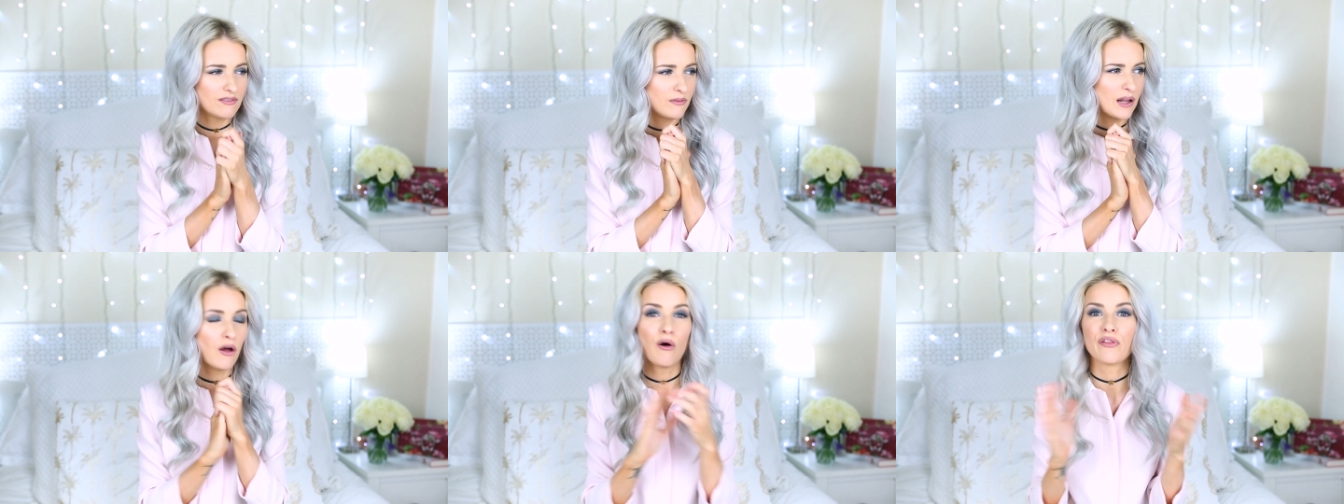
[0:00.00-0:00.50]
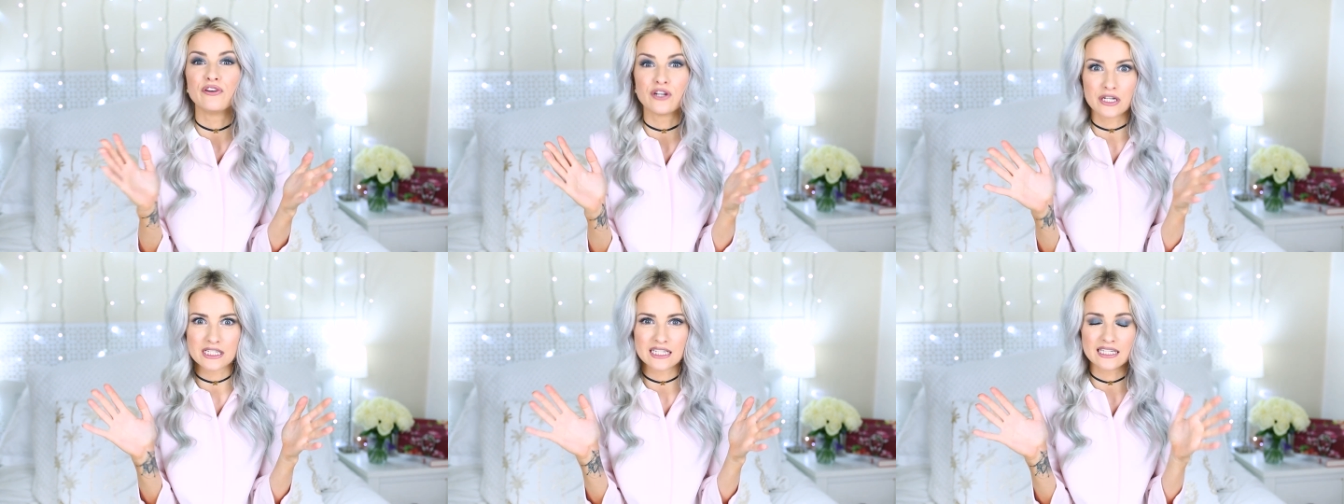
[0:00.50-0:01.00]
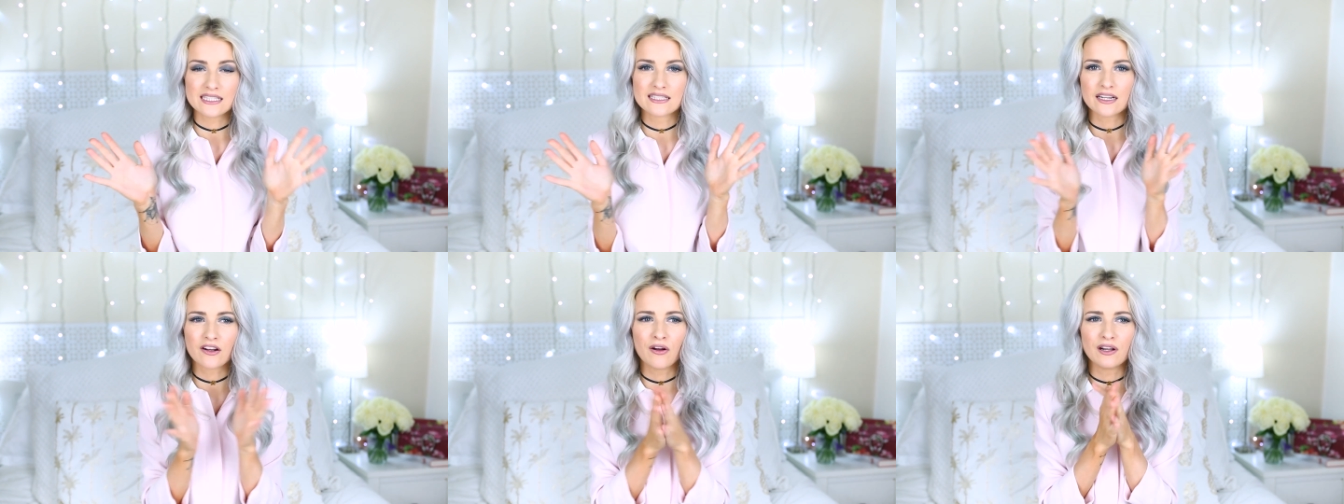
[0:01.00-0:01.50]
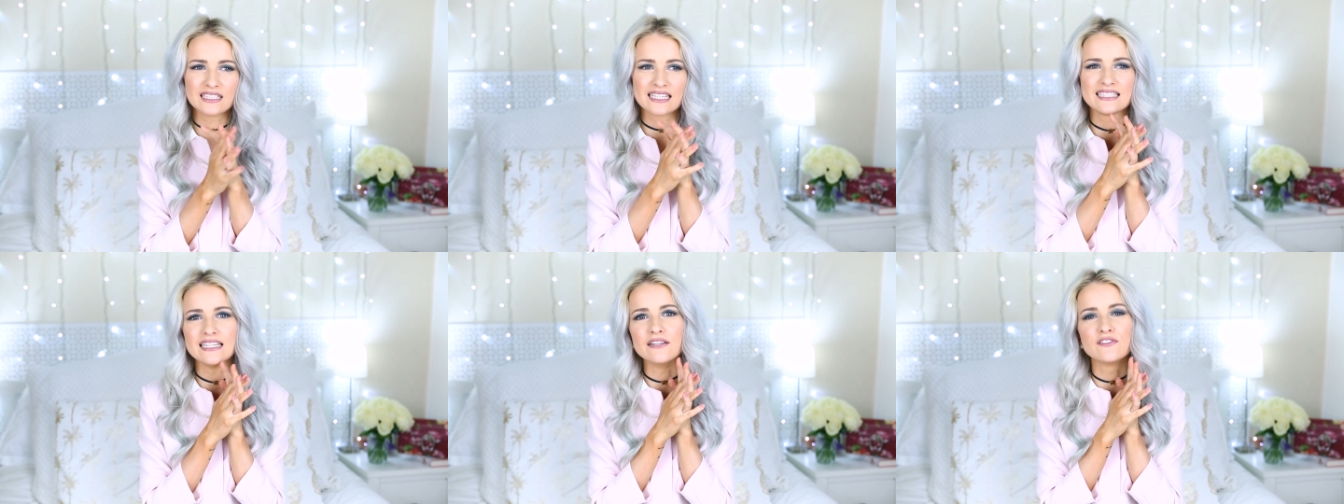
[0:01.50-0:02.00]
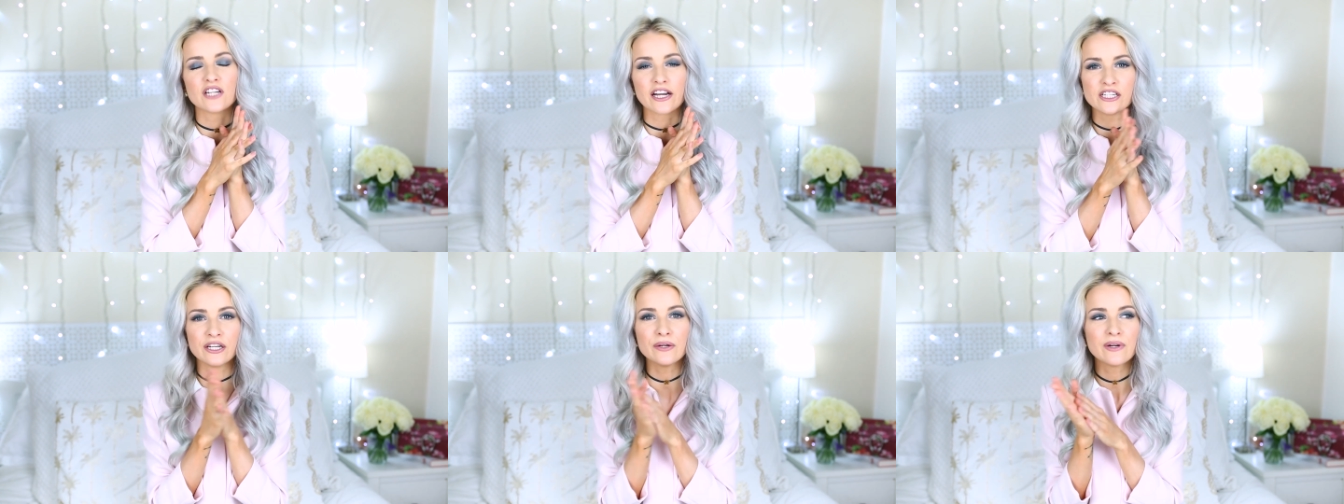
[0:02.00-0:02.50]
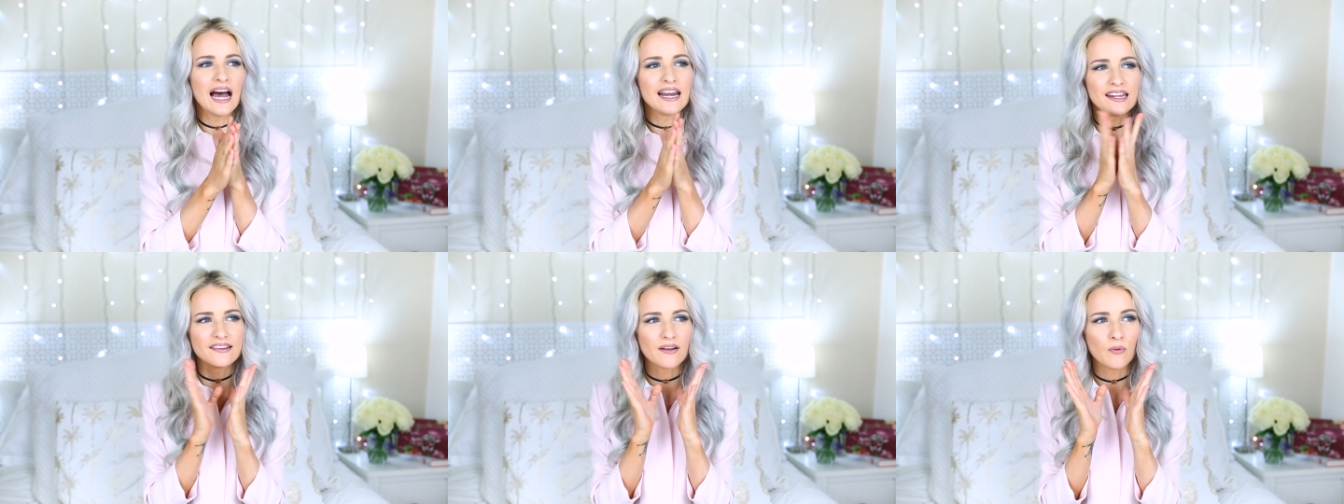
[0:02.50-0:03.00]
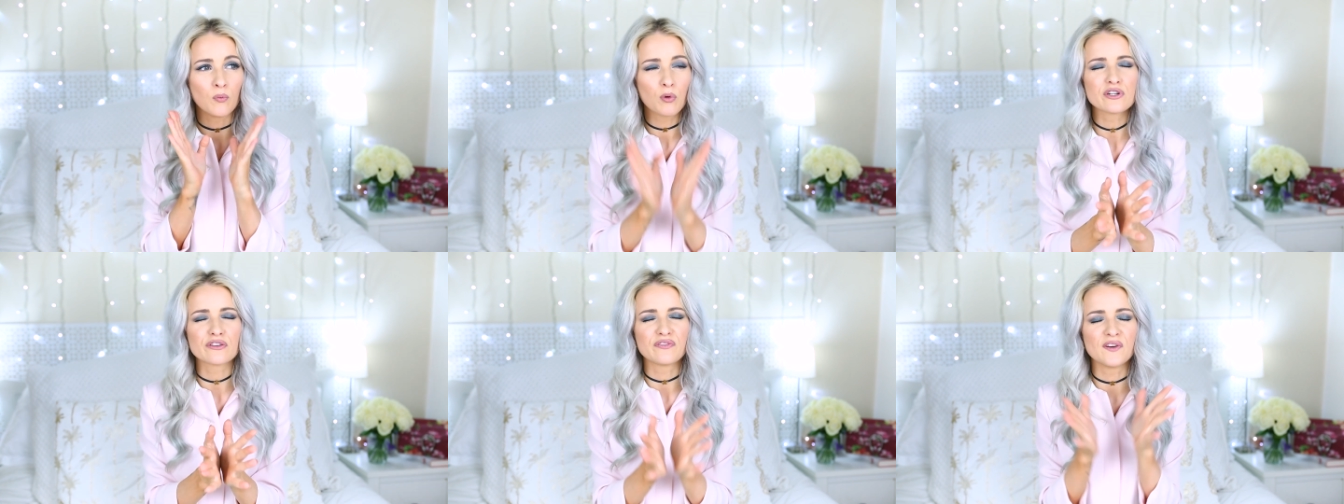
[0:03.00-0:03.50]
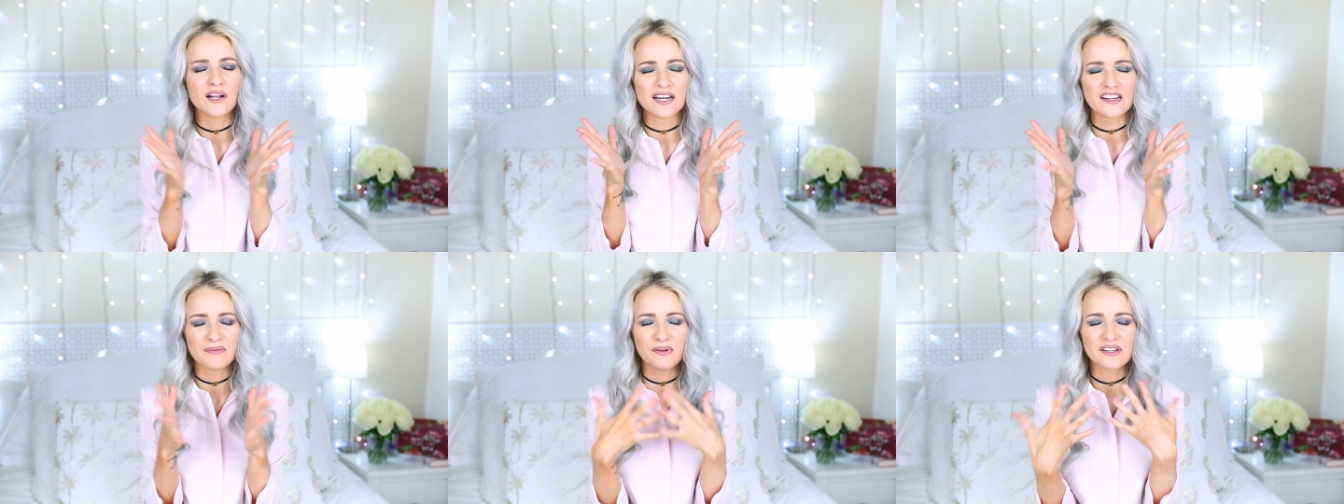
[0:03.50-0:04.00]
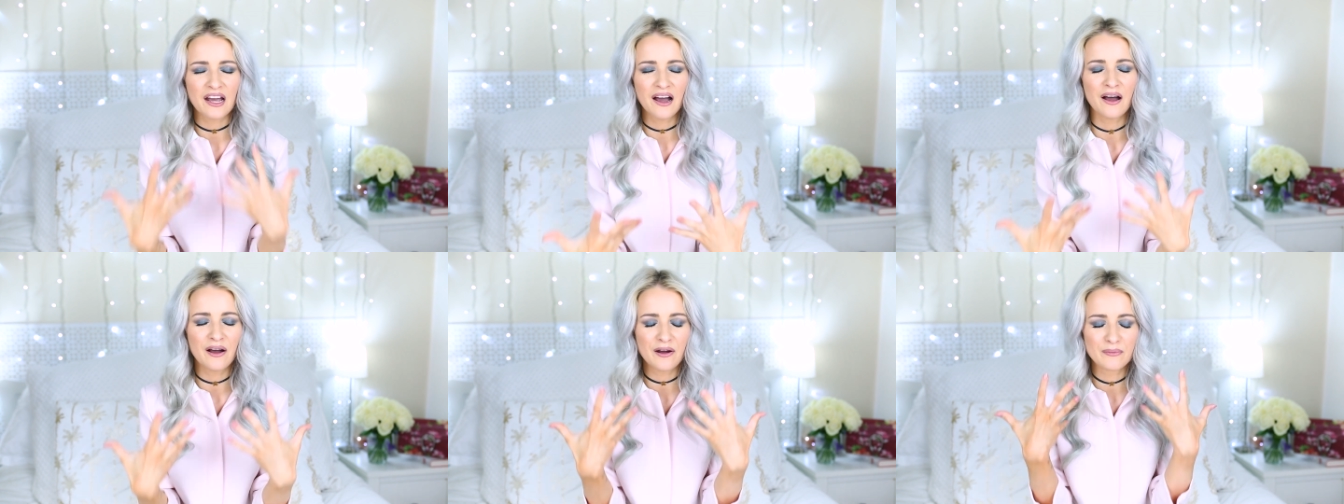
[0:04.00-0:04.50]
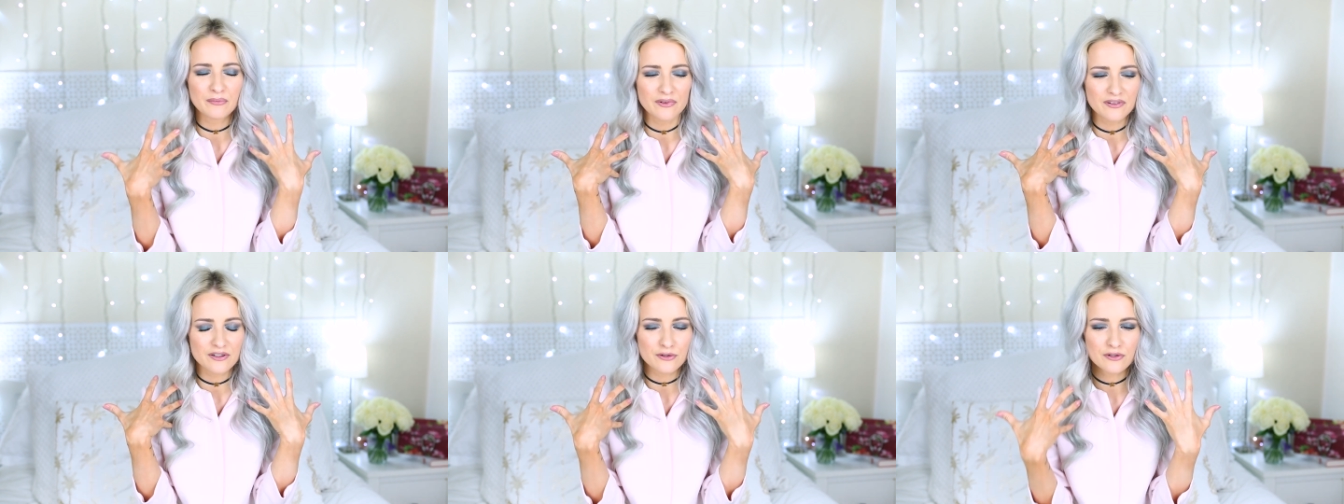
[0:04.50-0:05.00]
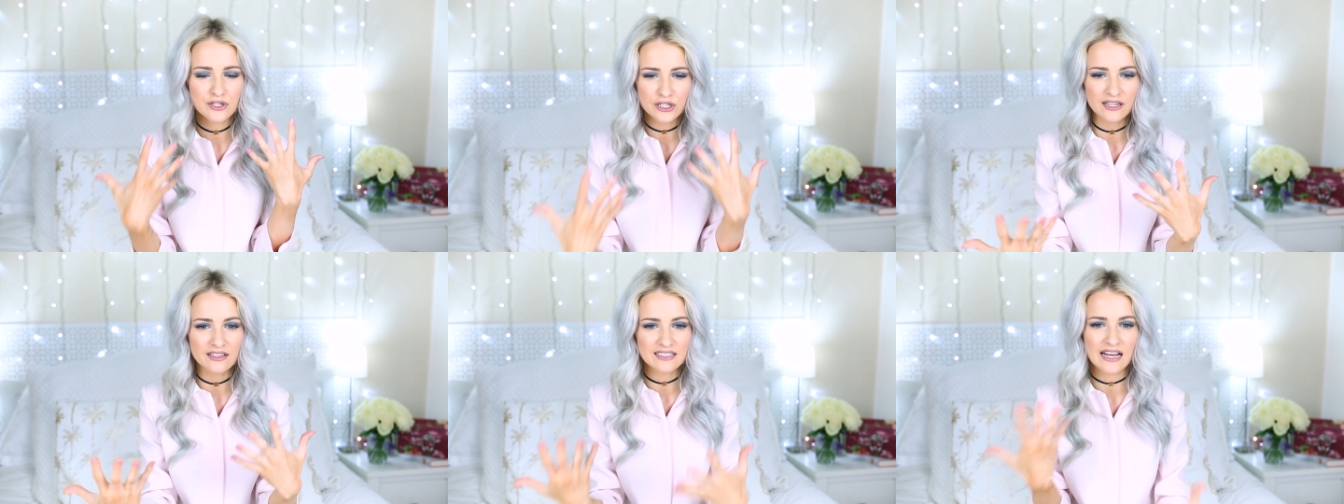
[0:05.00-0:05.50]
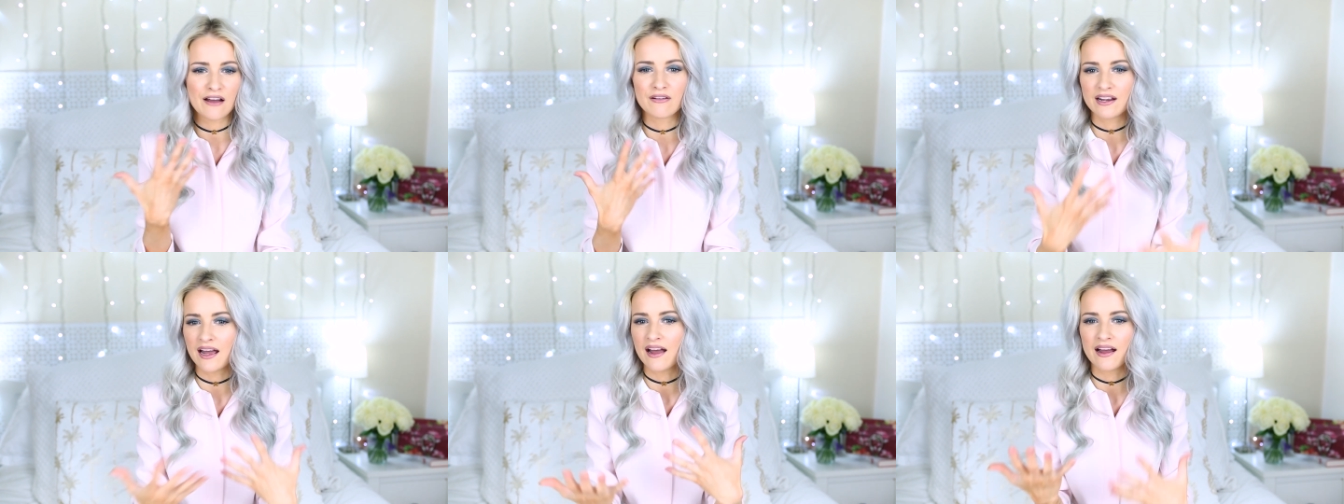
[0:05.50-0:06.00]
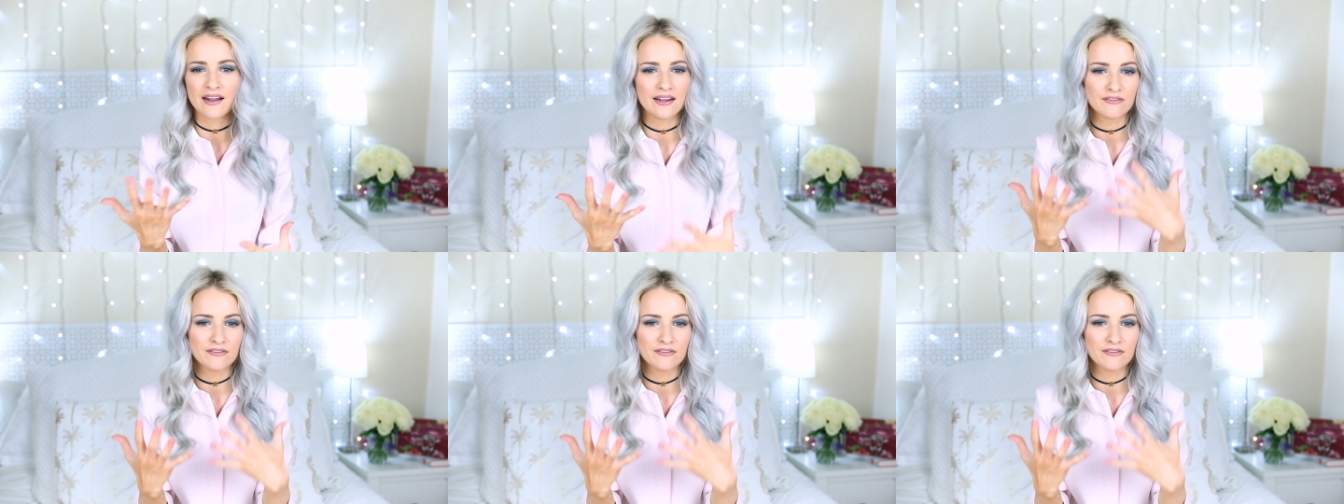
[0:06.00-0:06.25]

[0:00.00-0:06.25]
well, orthodontist called Asif Chatu, and he's wonderful and he's the most calm, chilled out guy.